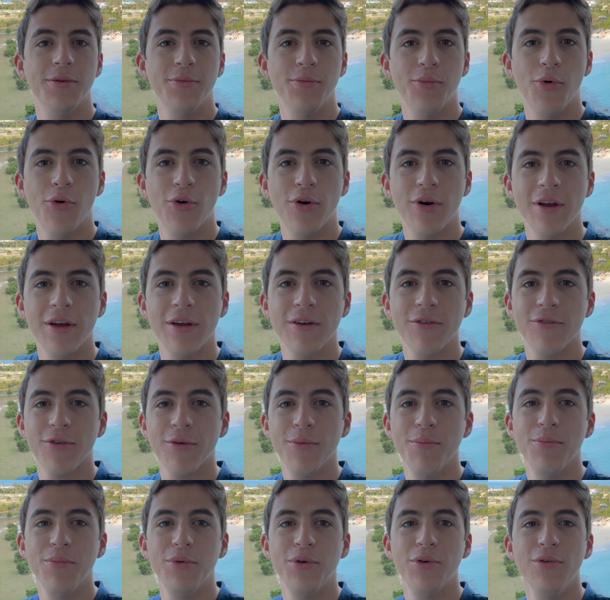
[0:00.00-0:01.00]
morning
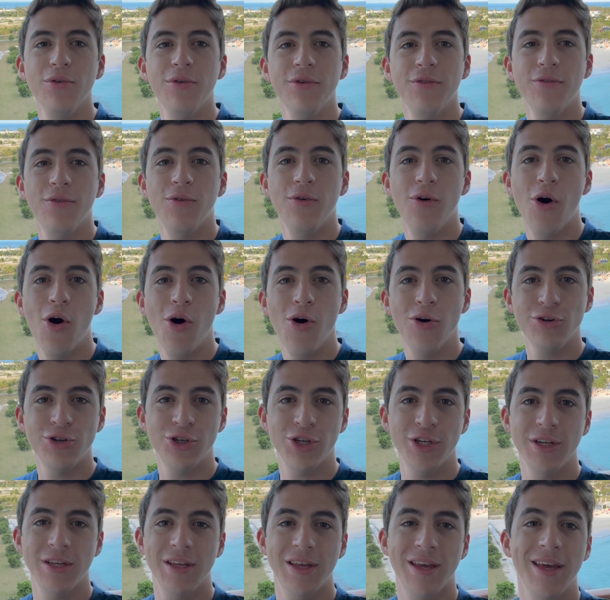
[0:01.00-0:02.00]
from beautiful
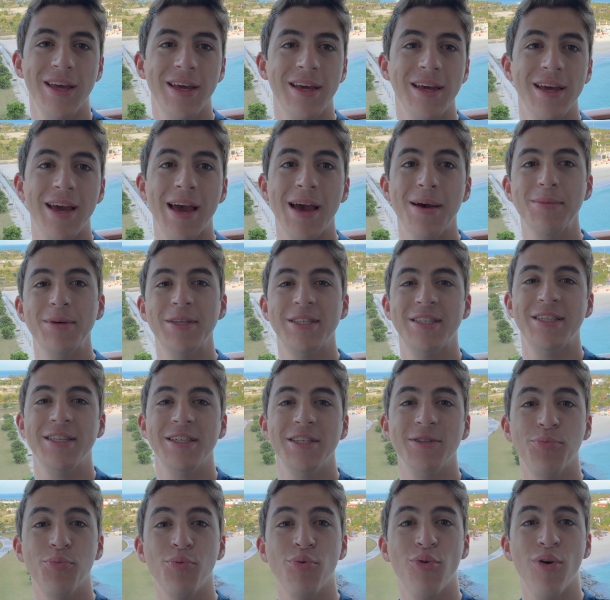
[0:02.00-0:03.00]
Ocean Cay,
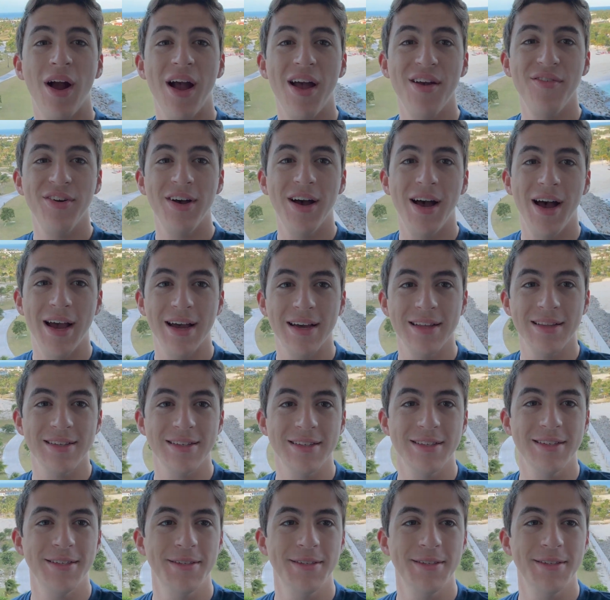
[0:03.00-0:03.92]
MSC's private island.